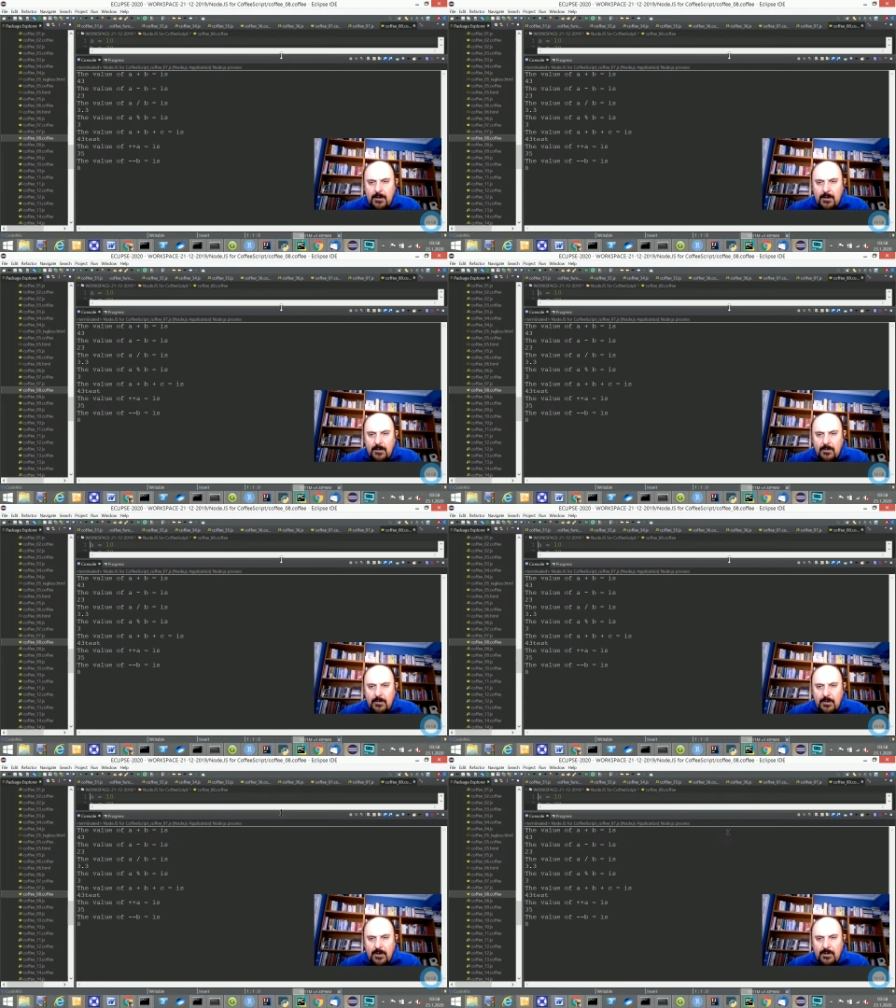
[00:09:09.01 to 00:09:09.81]

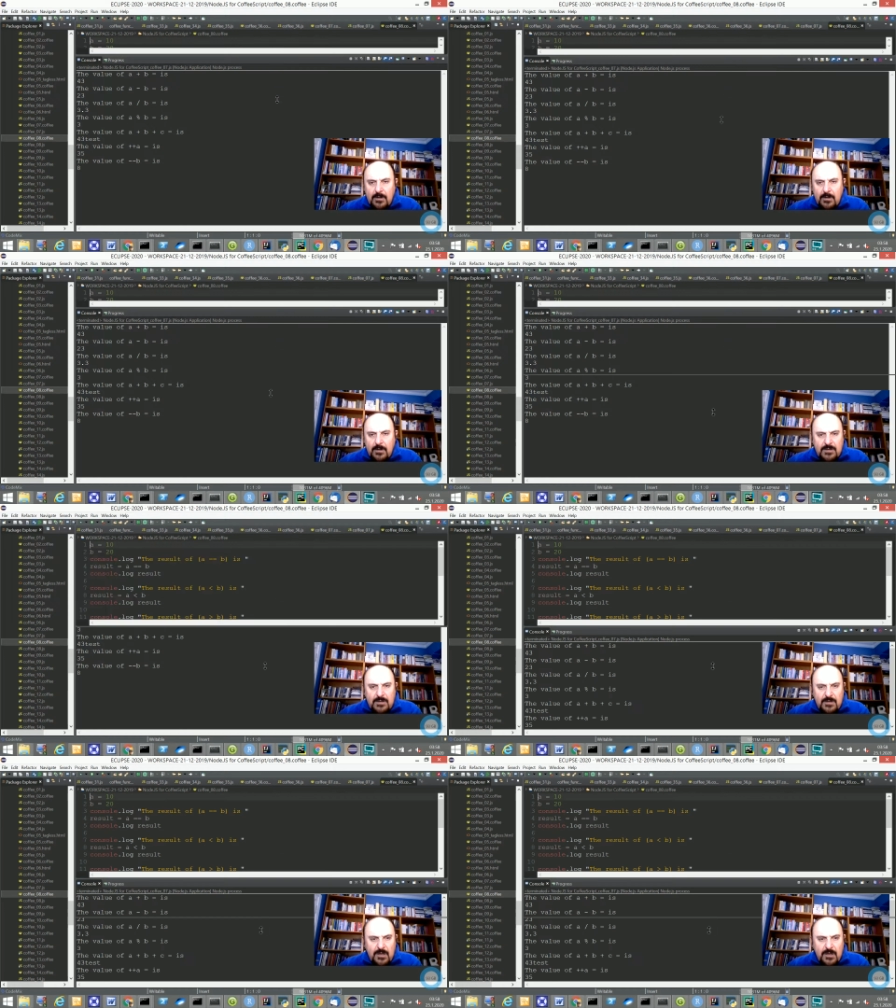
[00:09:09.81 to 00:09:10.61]
Okay, let's
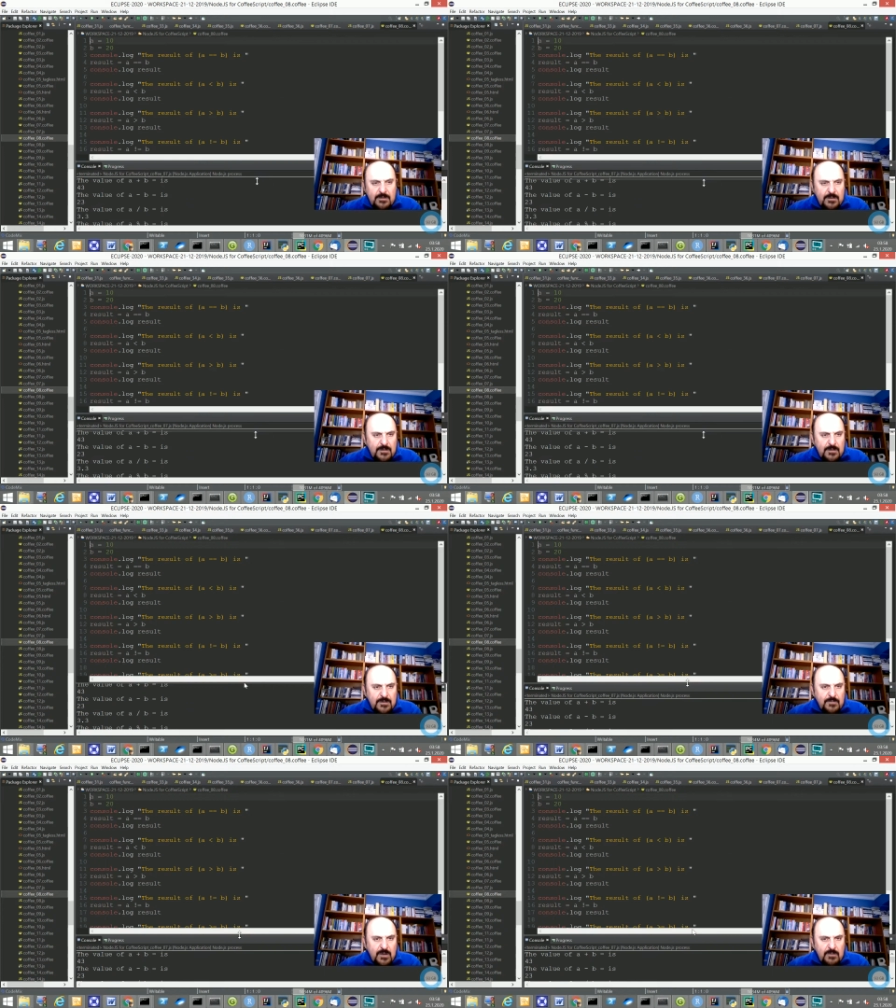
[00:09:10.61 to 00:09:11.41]
edit this
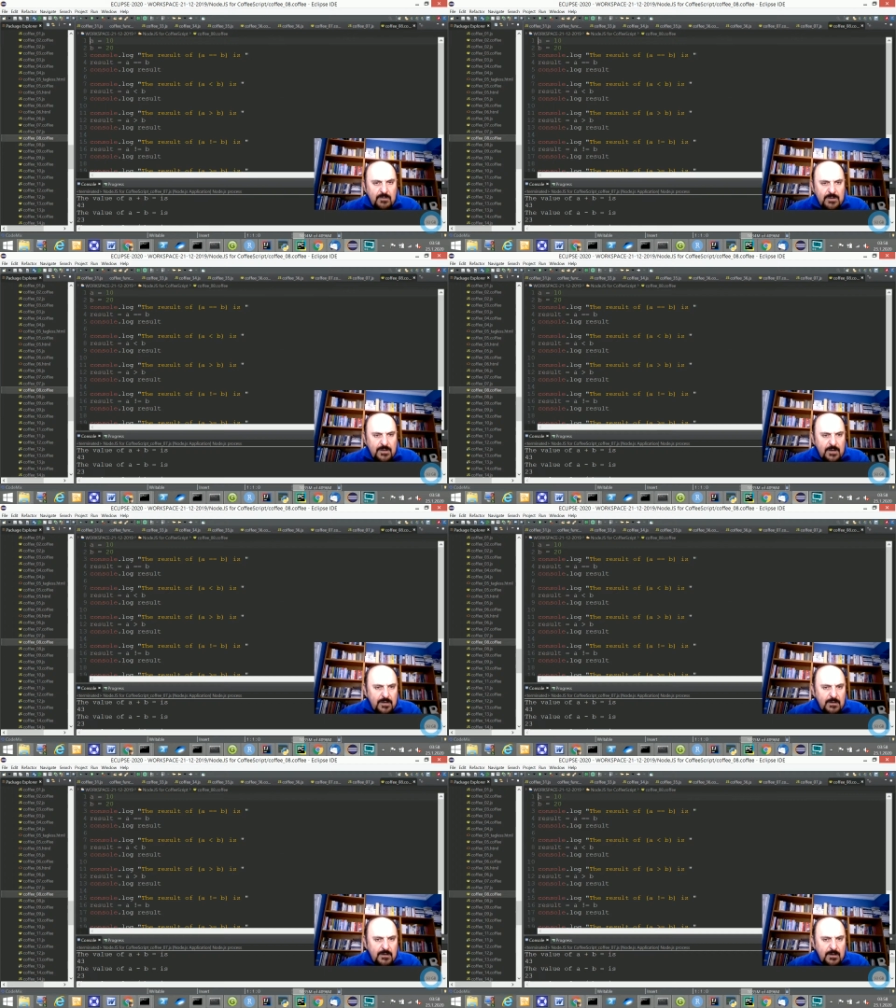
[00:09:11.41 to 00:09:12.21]
file once again.
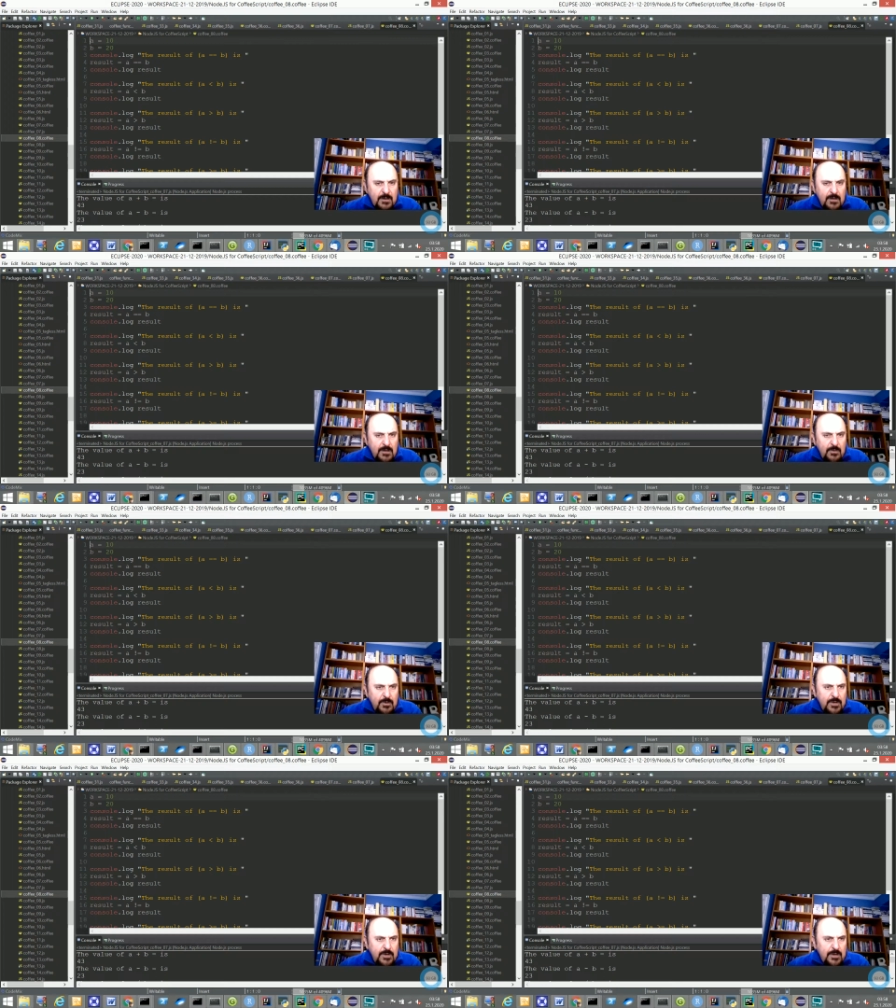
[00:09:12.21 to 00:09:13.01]

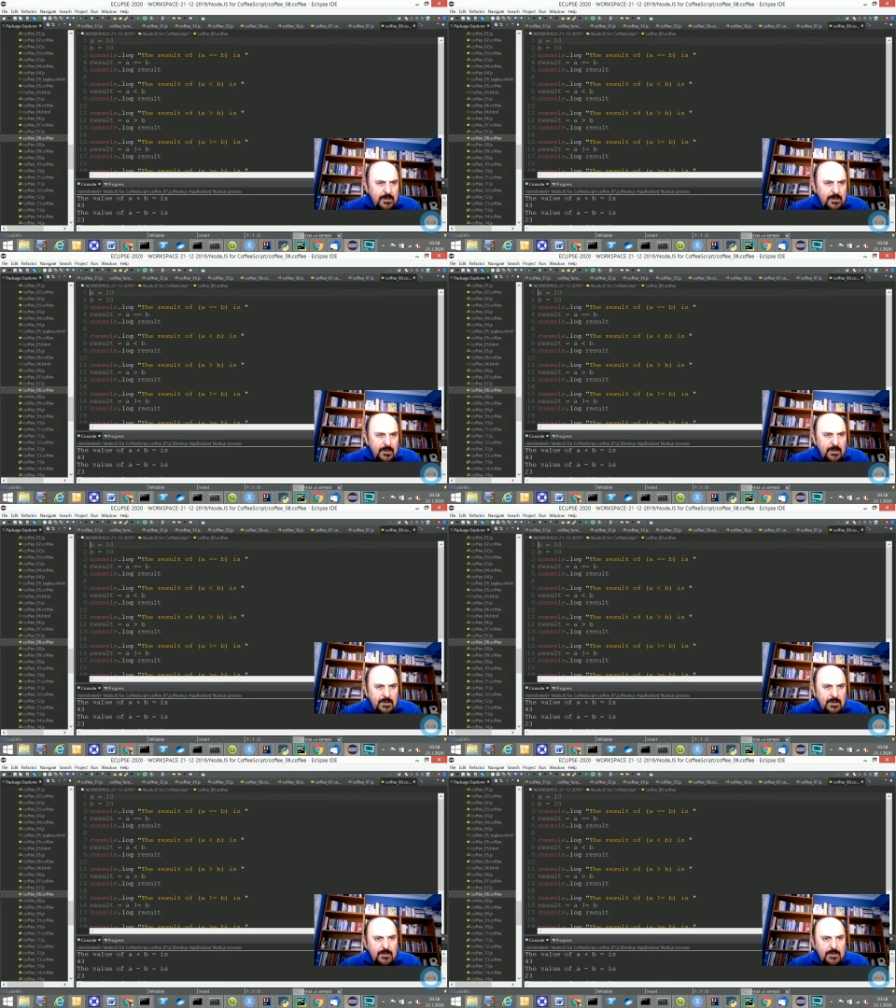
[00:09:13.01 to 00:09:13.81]
Okay,
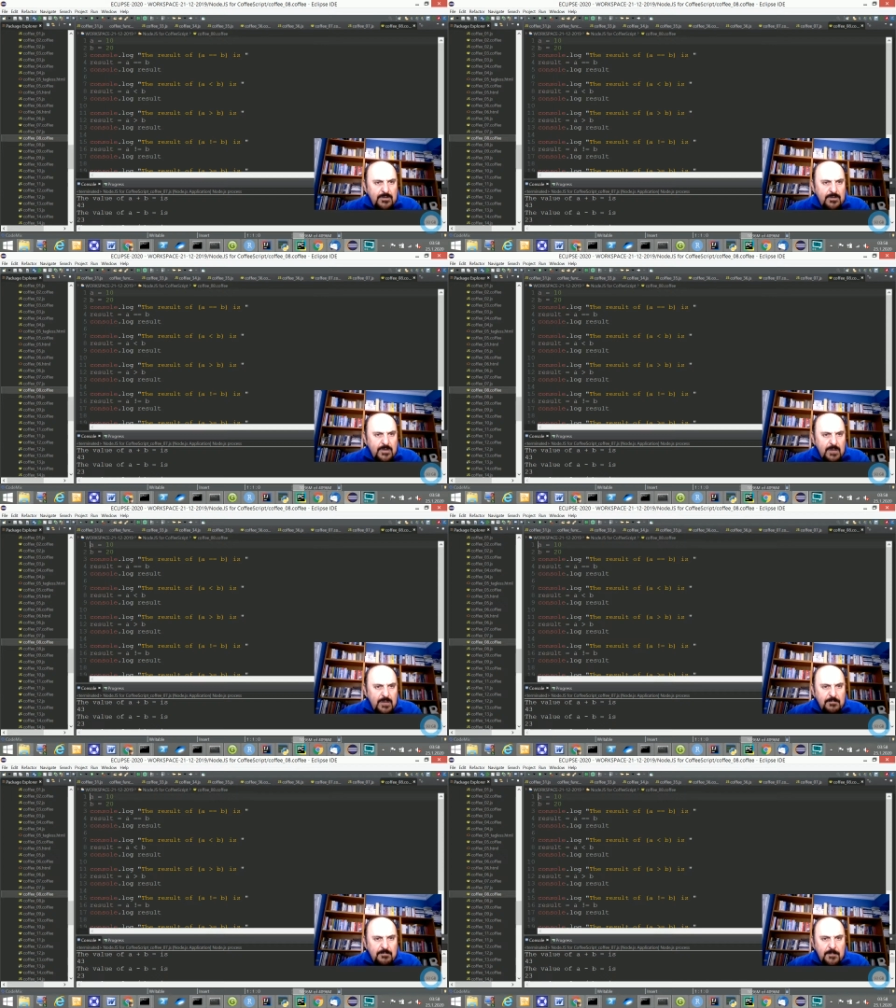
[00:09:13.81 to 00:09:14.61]
this time
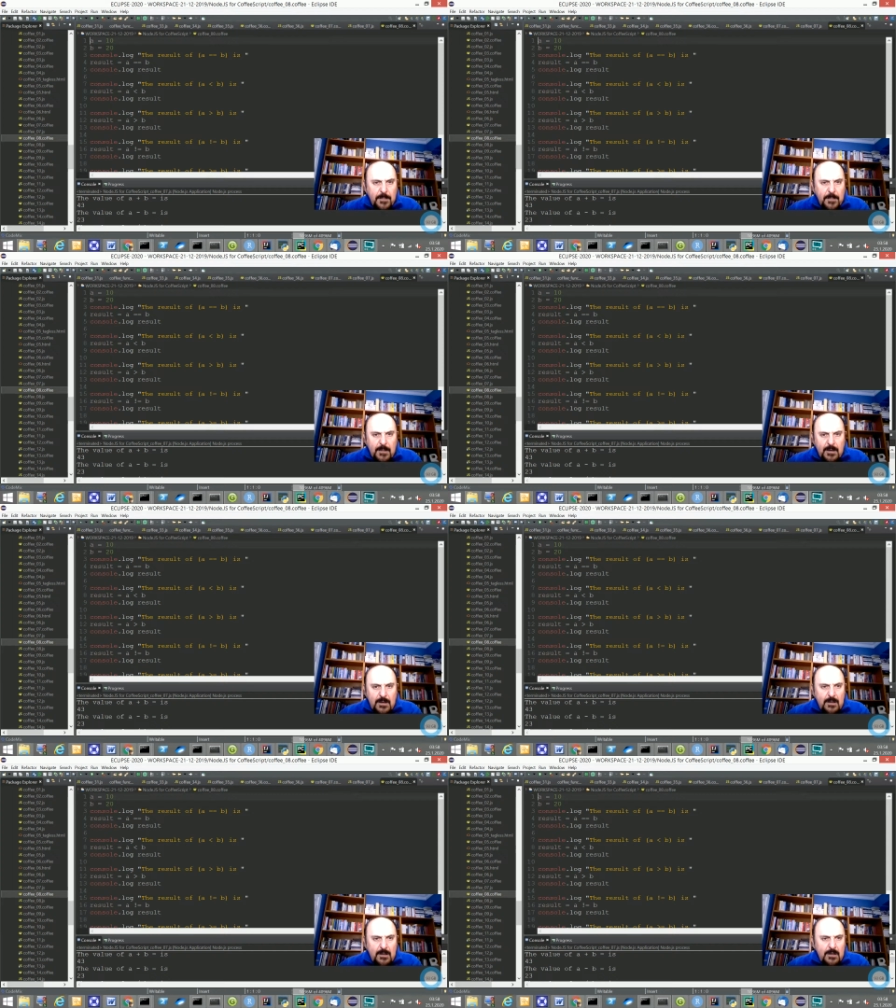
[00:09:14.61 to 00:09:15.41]

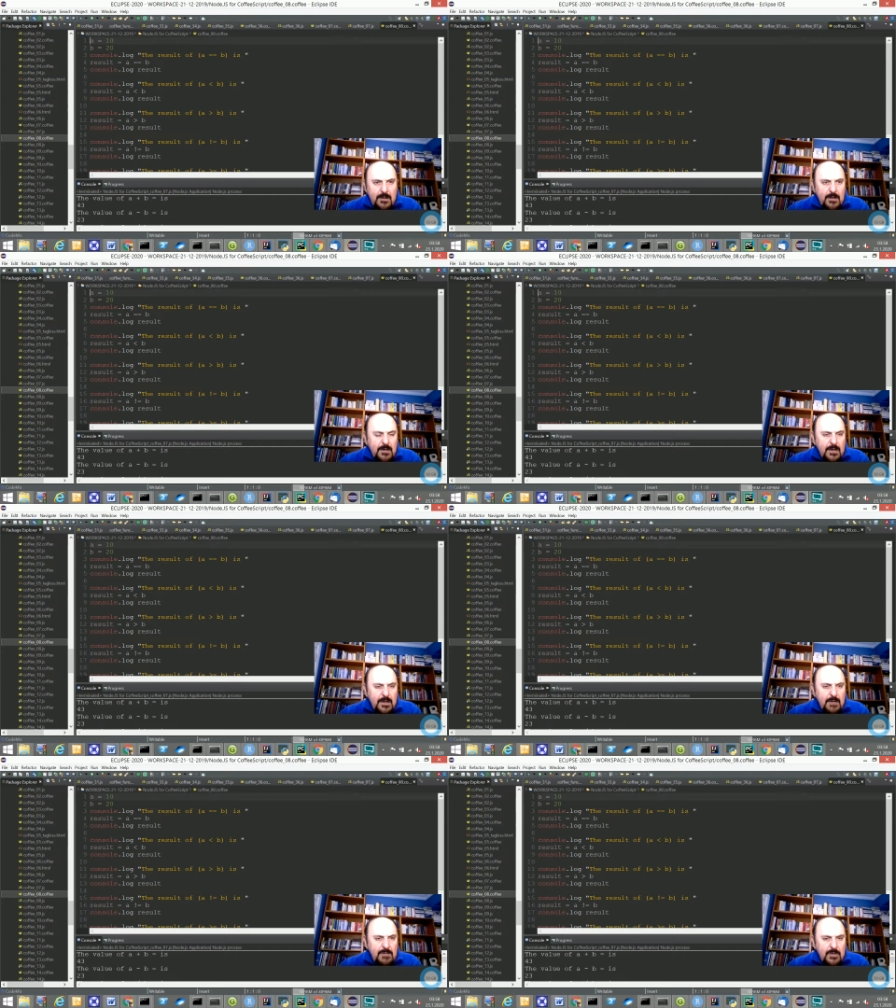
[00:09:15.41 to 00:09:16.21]
I'd
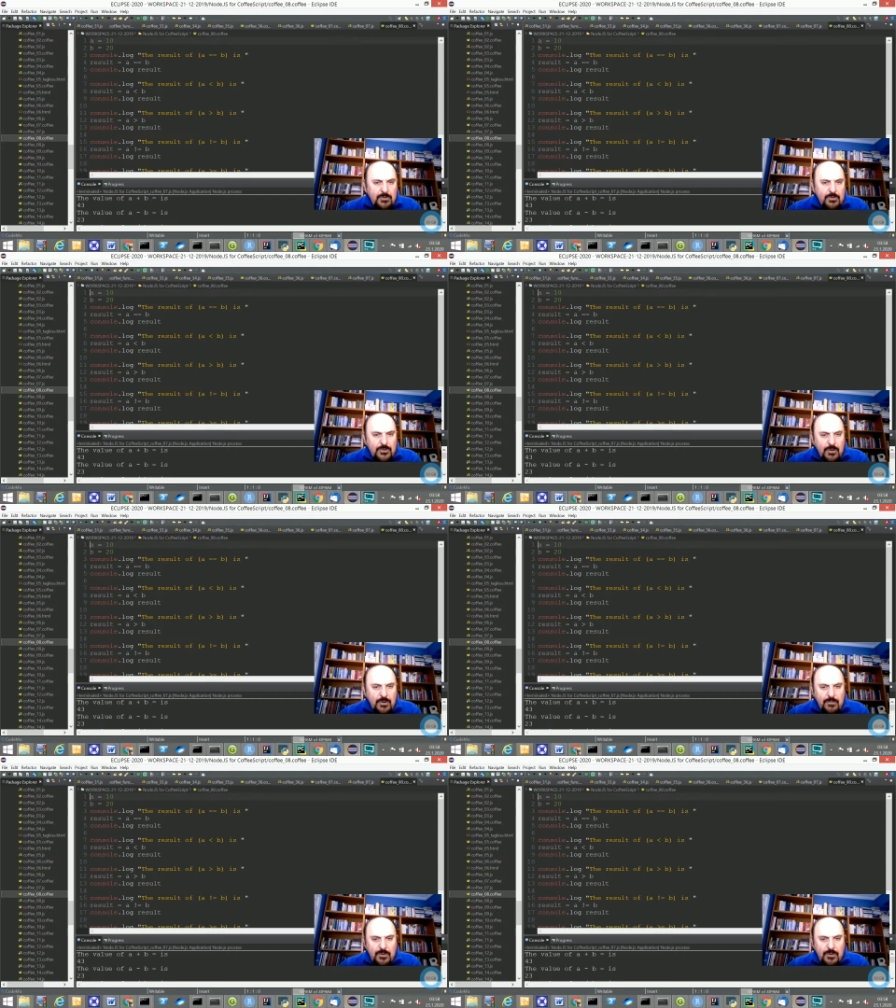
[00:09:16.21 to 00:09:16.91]
like to show you